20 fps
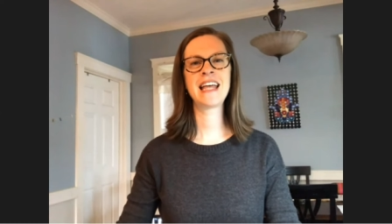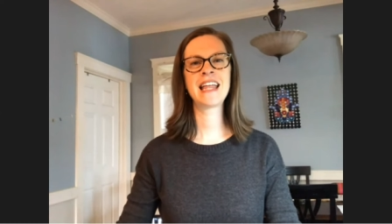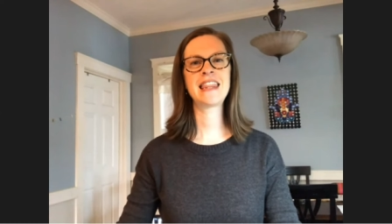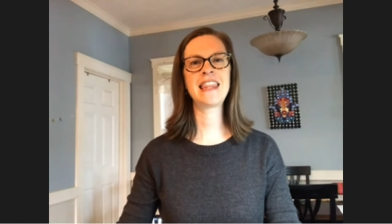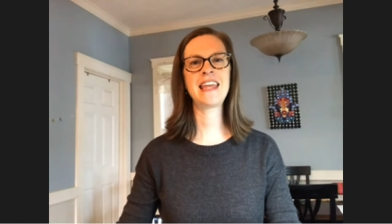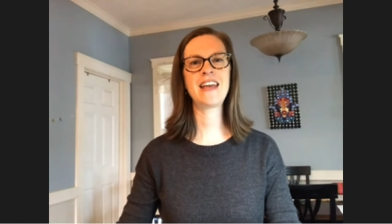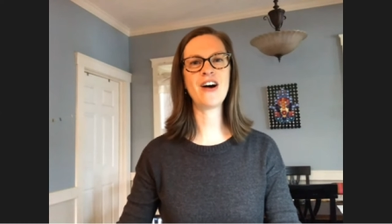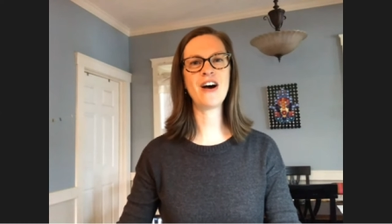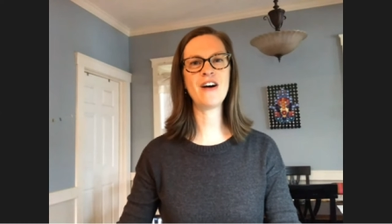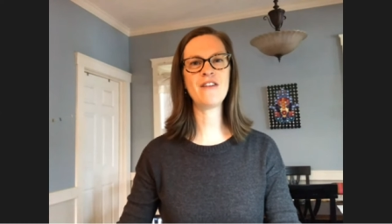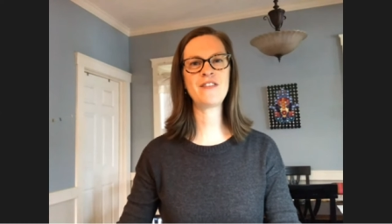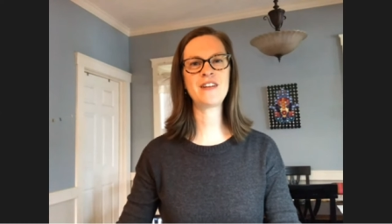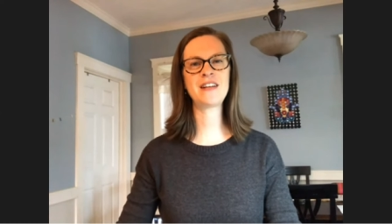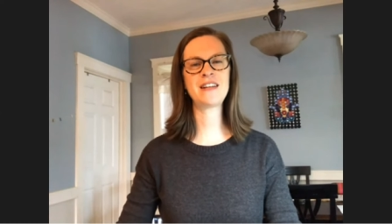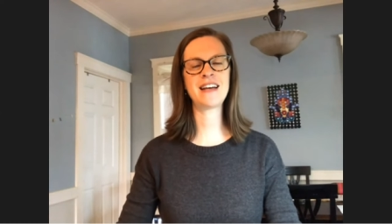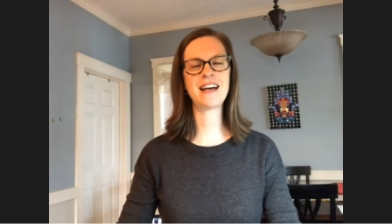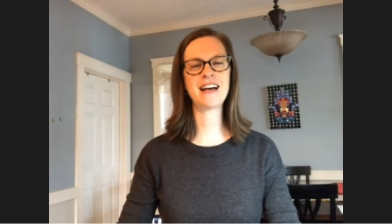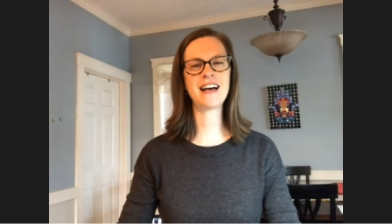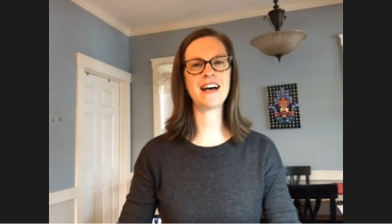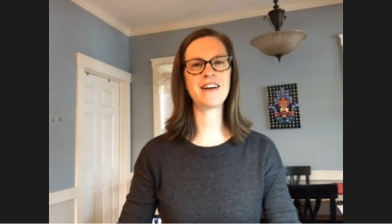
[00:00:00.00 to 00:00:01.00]
they
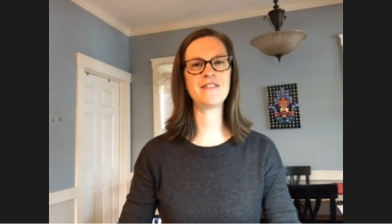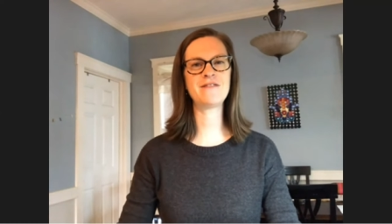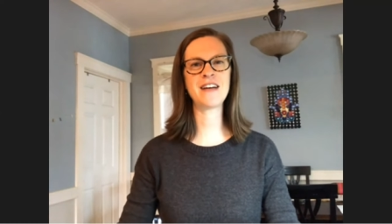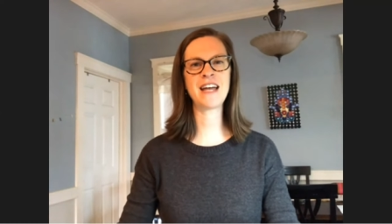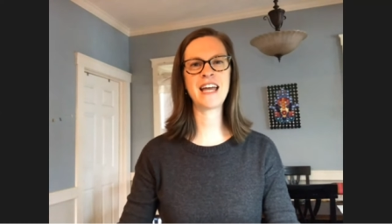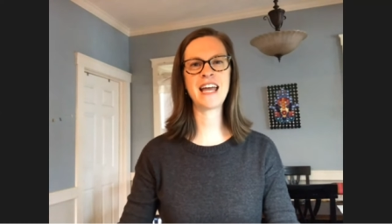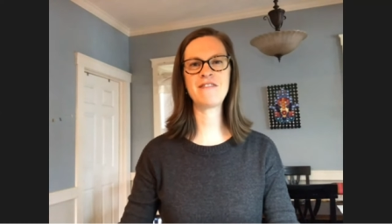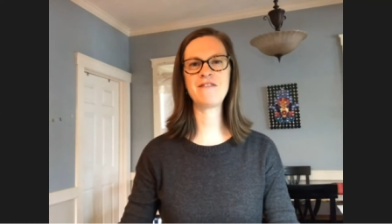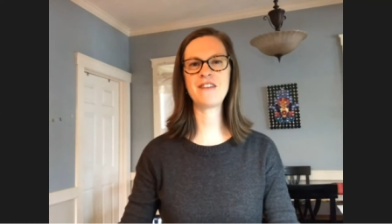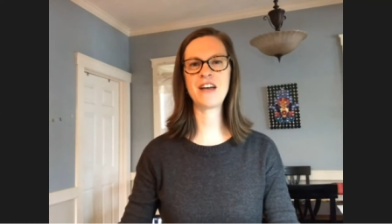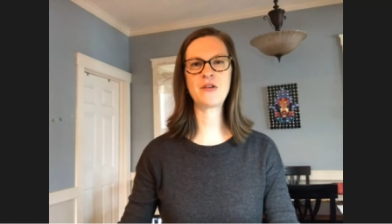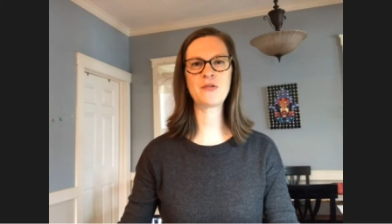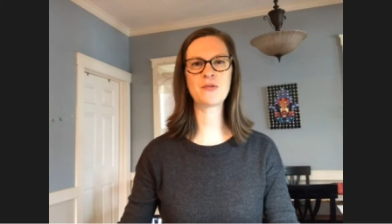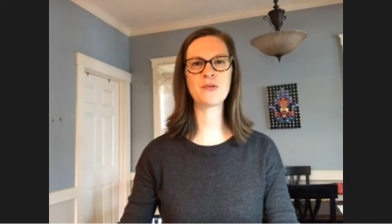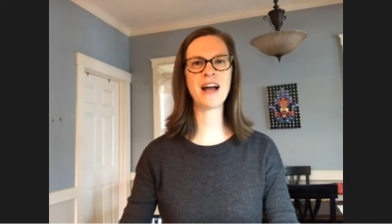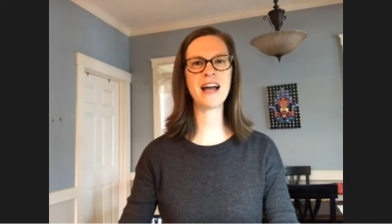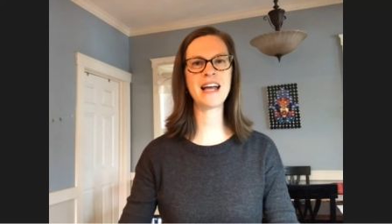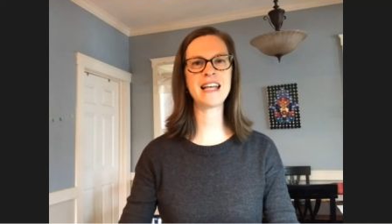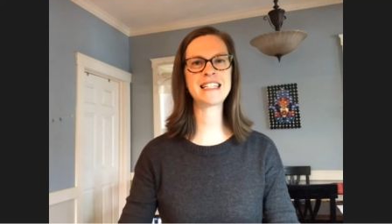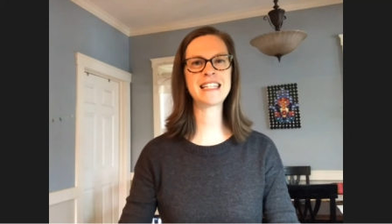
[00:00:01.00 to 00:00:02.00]
often uh, find I find
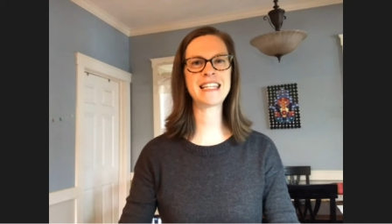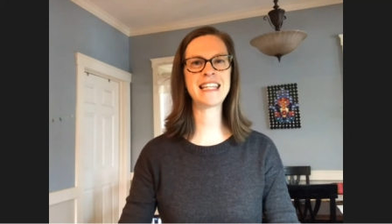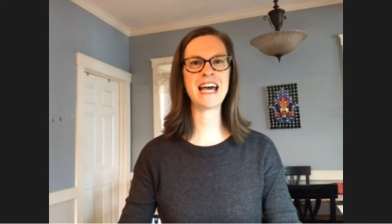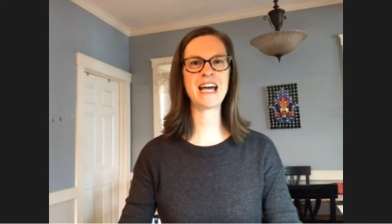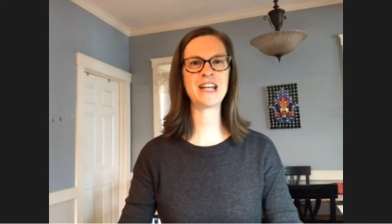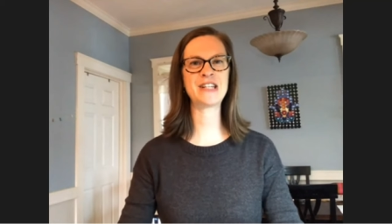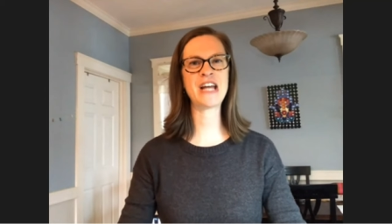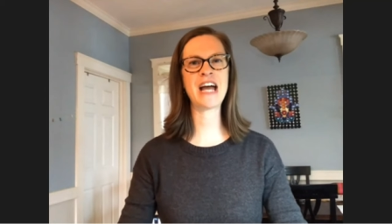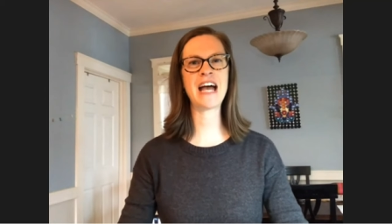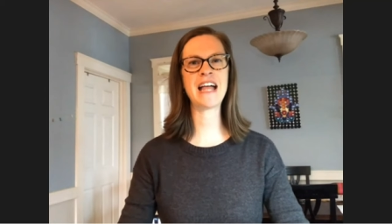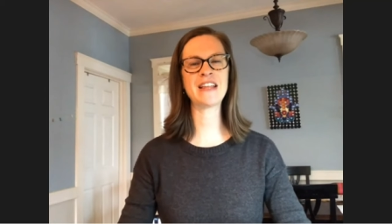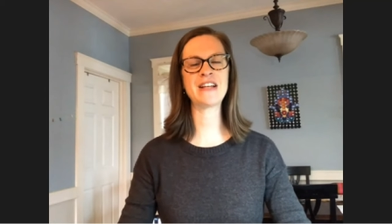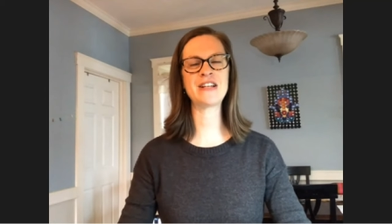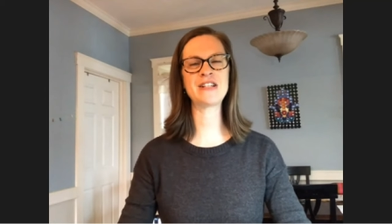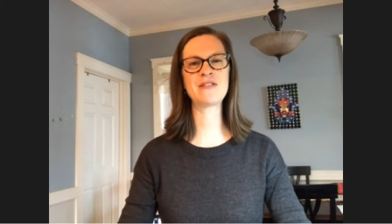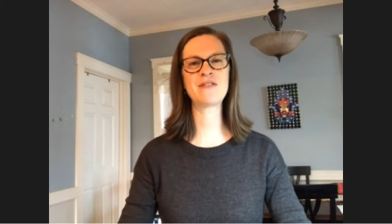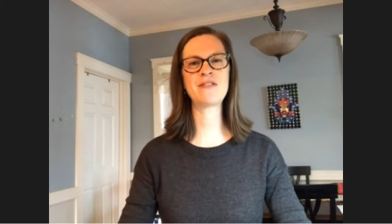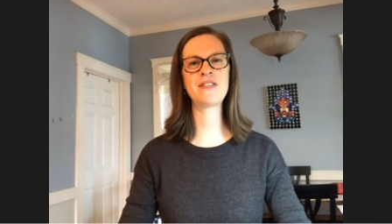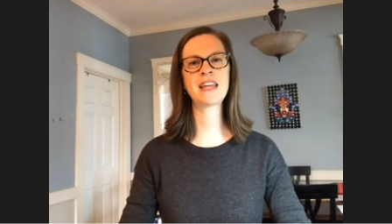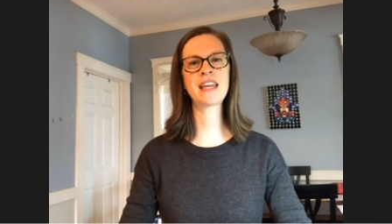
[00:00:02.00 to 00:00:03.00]
rise to that challenge
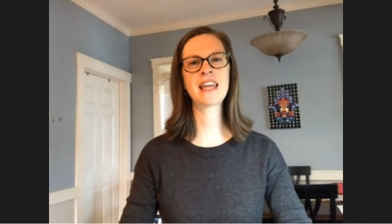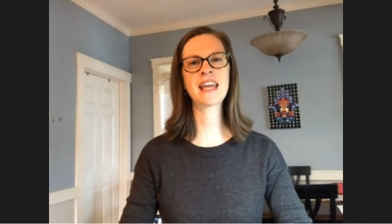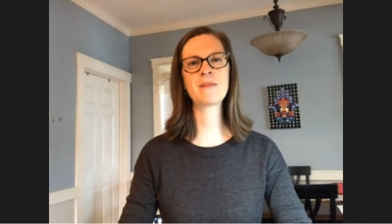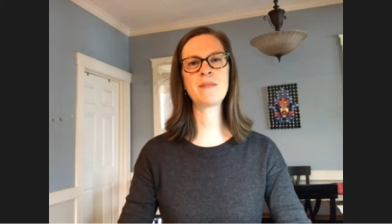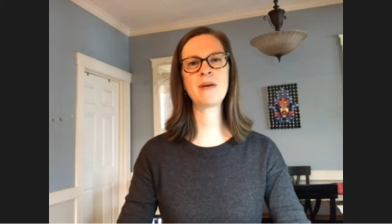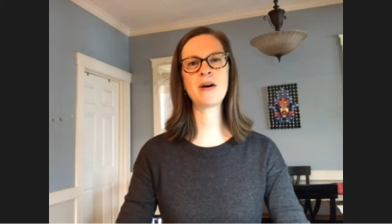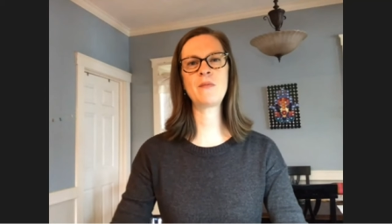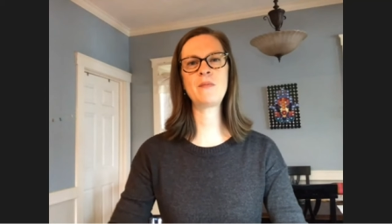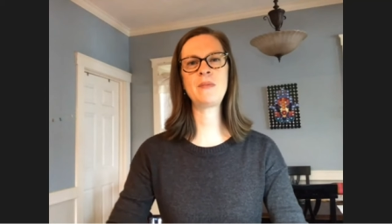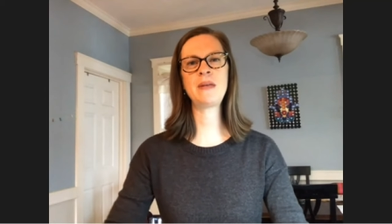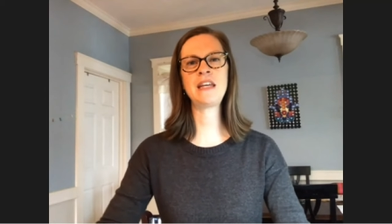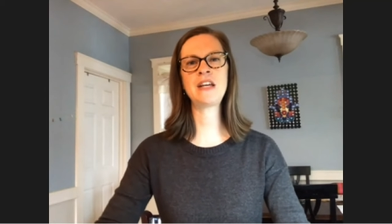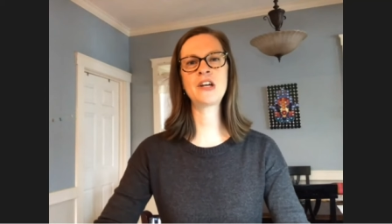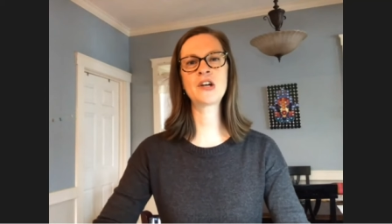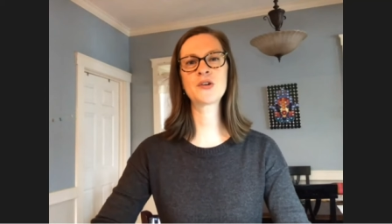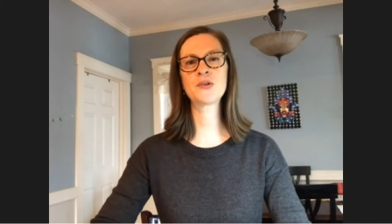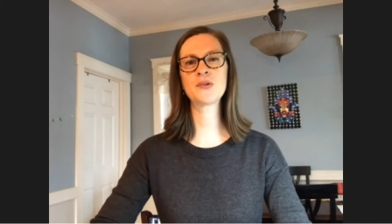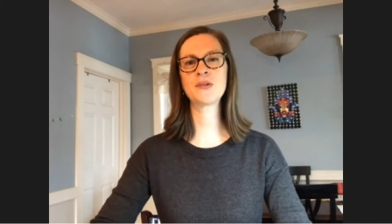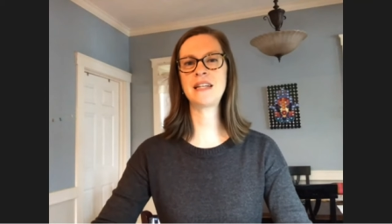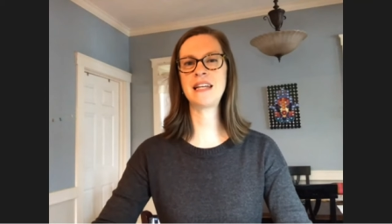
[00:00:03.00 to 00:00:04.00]
of thinking about being
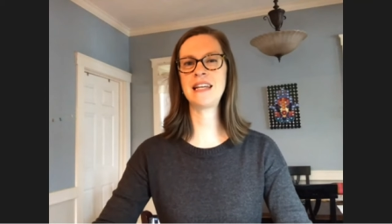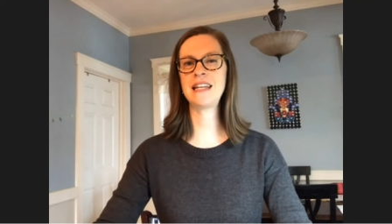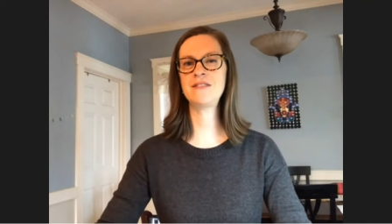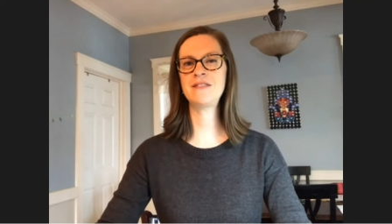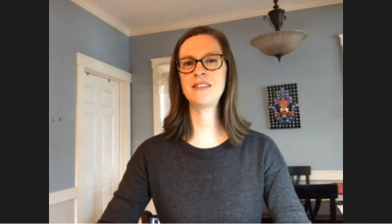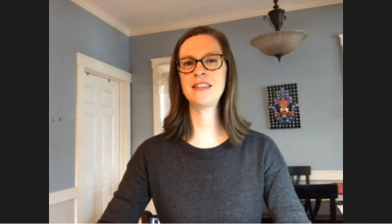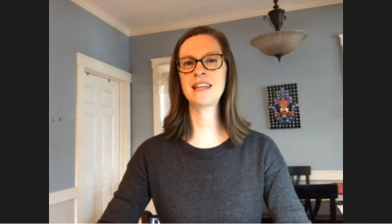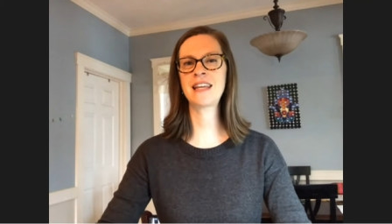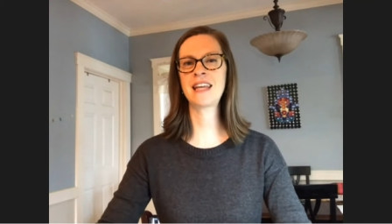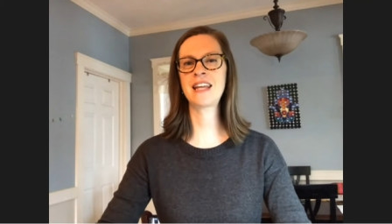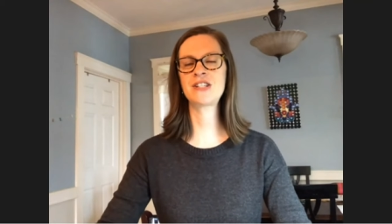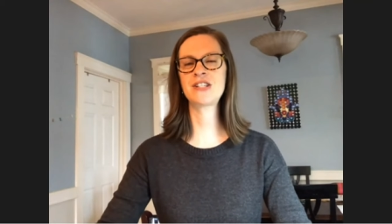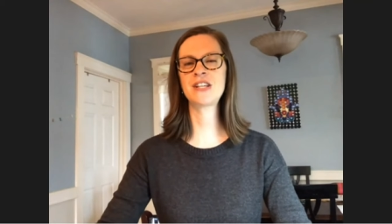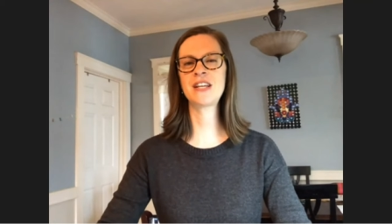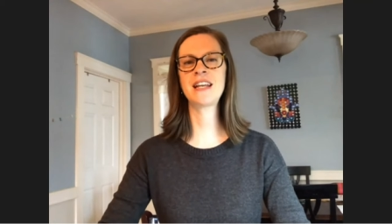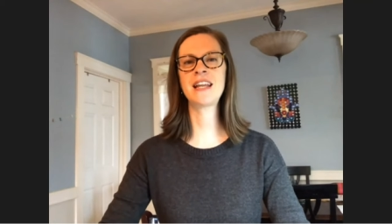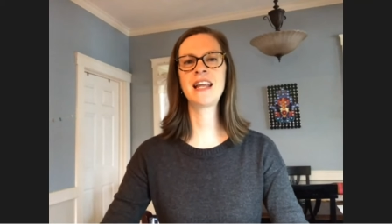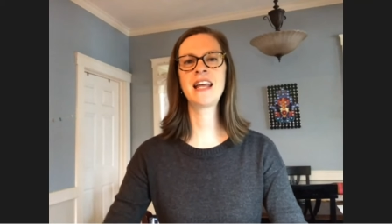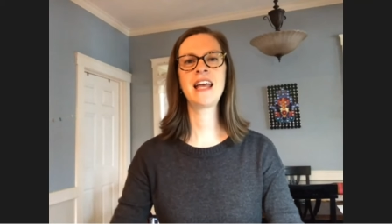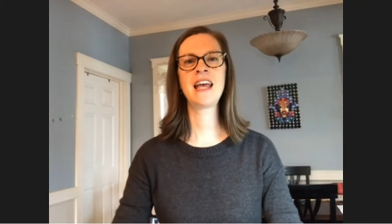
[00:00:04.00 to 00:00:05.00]
creative in the
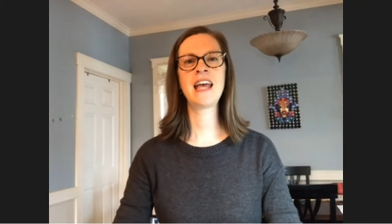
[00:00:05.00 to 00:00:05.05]
kitchen,